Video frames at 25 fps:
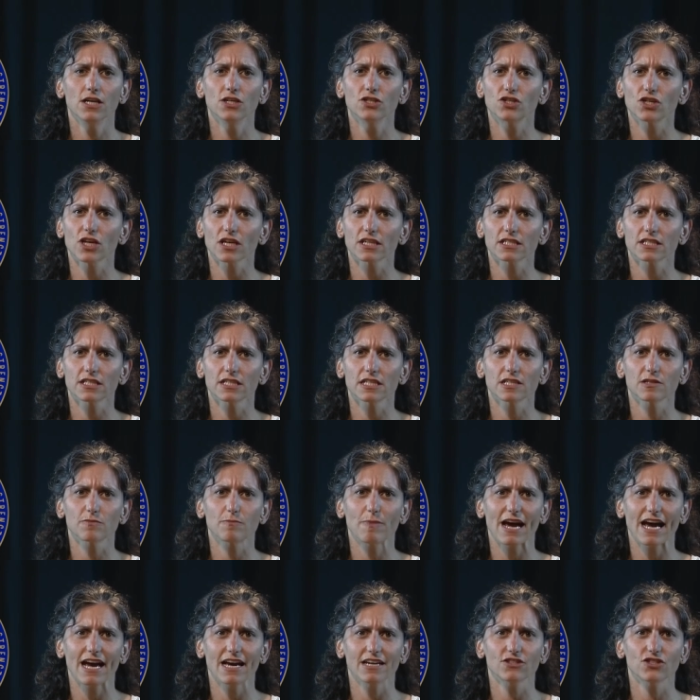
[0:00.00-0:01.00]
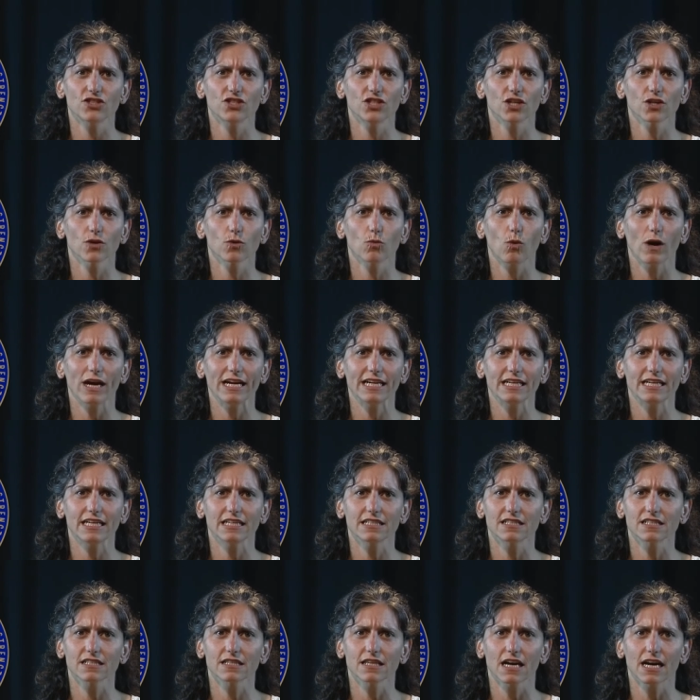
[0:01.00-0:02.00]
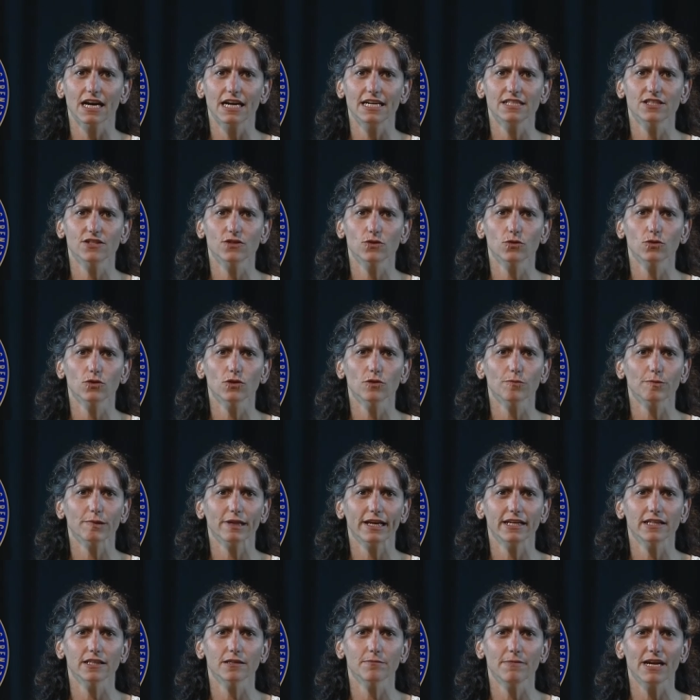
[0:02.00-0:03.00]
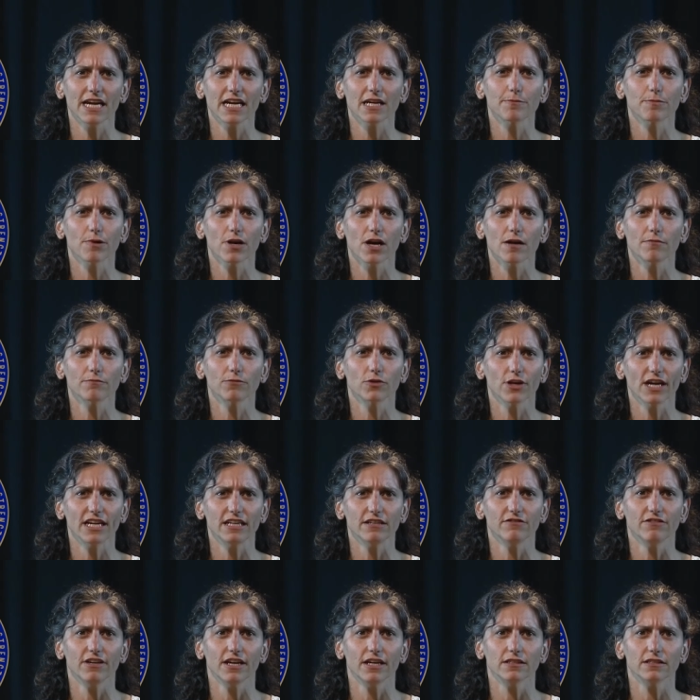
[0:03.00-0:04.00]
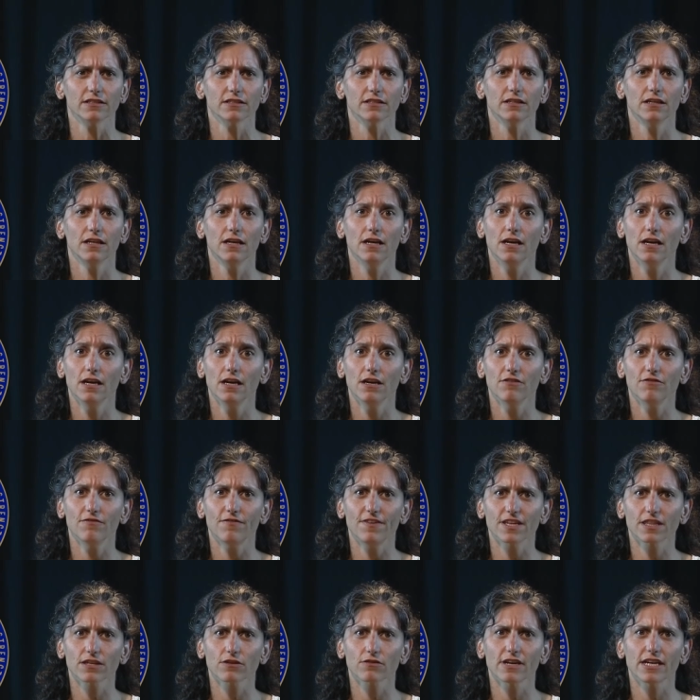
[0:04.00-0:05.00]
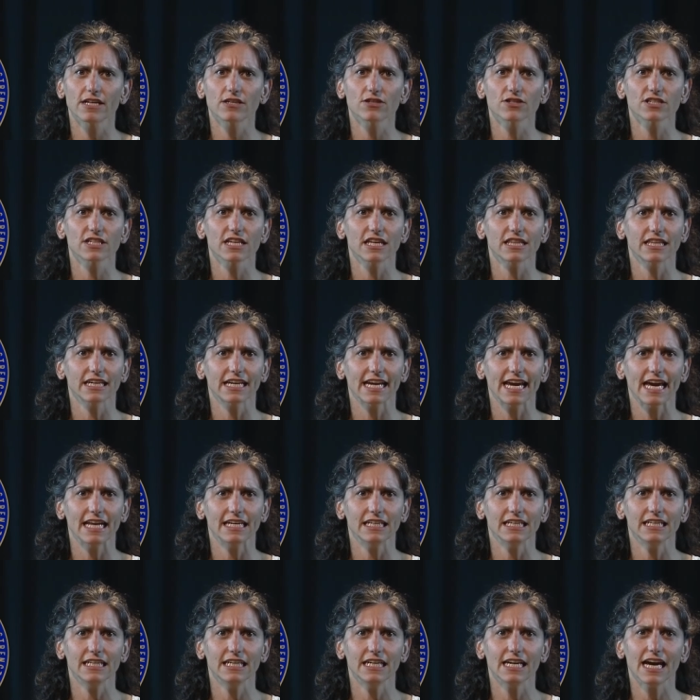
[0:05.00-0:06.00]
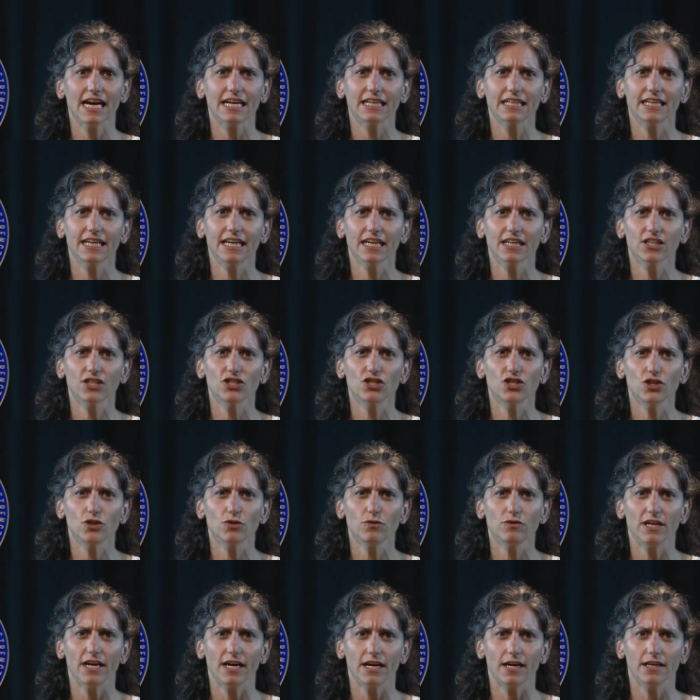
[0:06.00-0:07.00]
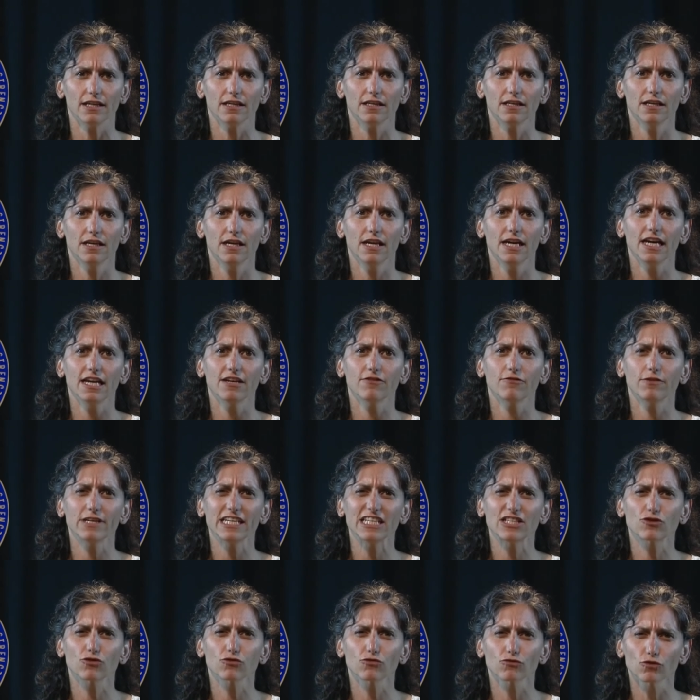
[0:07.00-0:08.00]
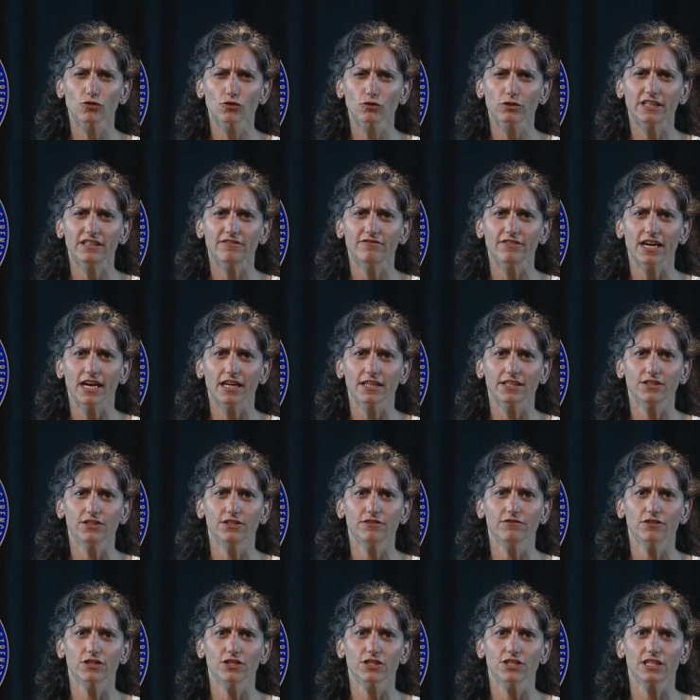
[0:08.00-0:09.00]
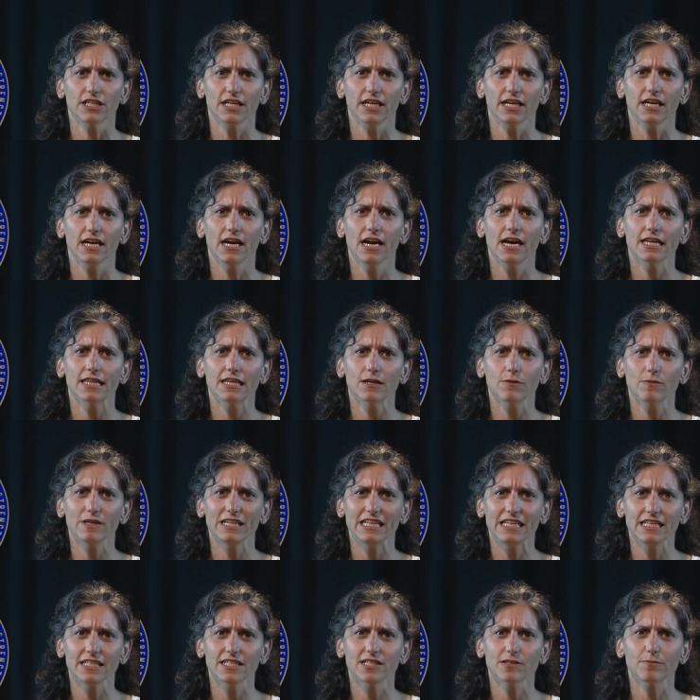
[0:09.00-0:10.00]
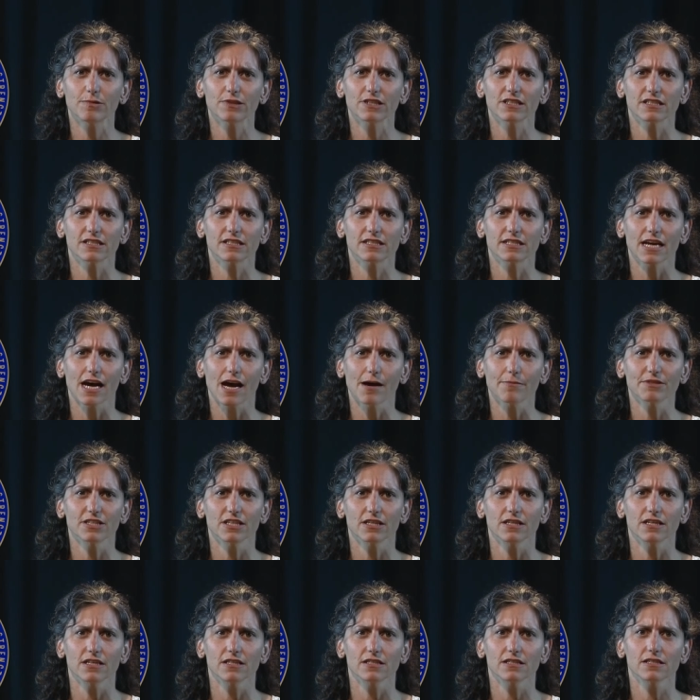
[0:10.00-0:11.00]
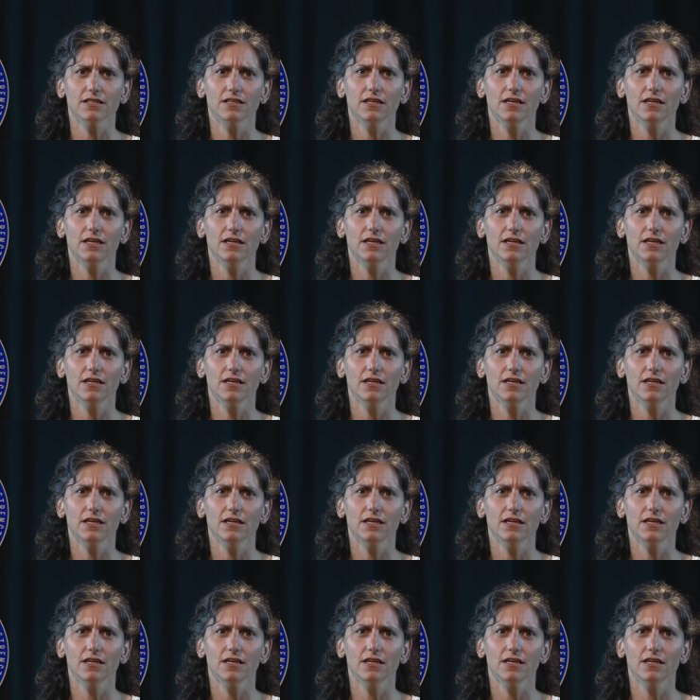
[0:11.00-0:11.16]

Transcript: Just this past year, white kids at the high school planned a Make Prom Great event. Fifth graders at the Kennedy had a Kick a Jew Day. If we truly value diversity, then we need to put a stop to this.